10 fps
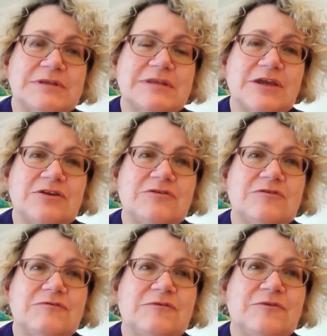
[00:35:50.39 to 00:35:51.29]
Thank you
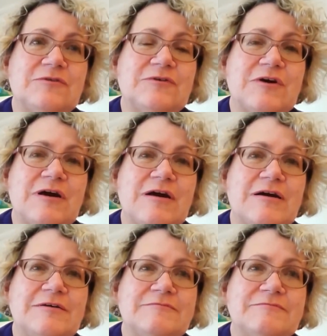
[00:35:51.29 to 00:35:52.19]
for
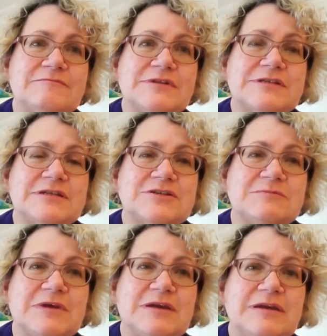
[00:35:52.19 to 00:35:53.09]
listening to
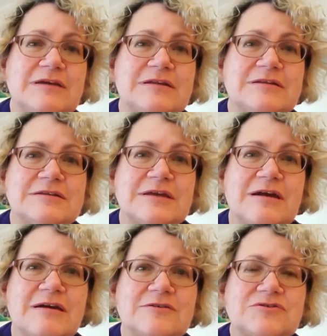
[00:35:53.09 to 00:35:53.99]
me and
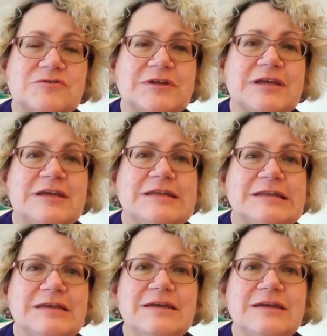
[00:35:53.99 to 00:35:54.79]
joining in.